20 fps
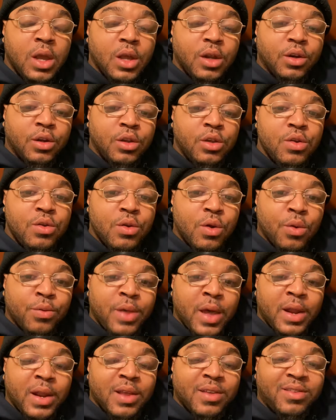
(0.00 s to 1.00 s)
Do you know
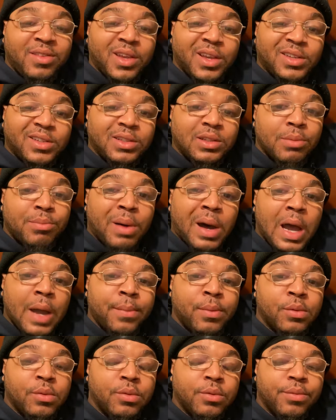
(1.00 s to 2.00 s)
that it says in the
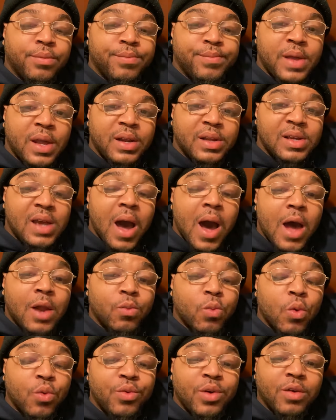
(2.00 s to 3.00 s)
Bible that God
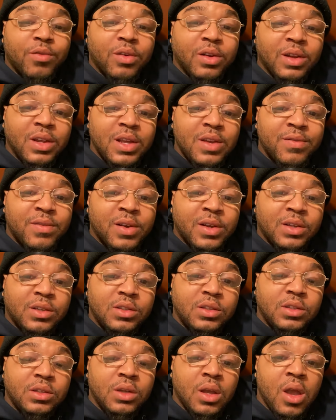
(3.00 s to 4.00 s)
will never leave
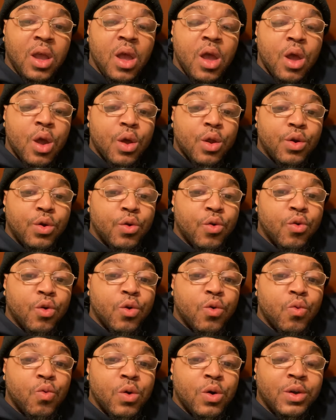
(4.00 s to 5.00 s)
us, nor
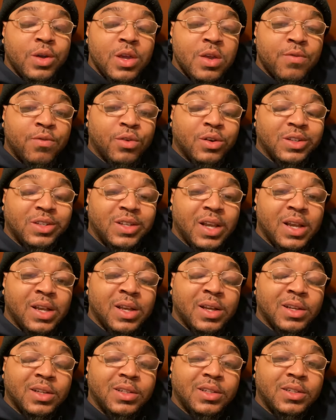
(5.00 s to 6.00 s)
will he forsake
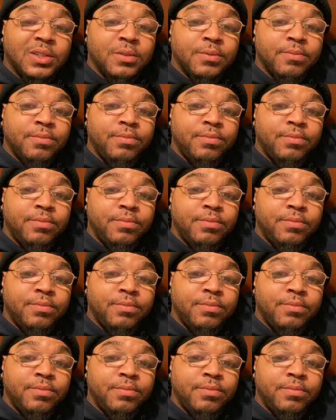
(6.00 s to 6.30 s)
us?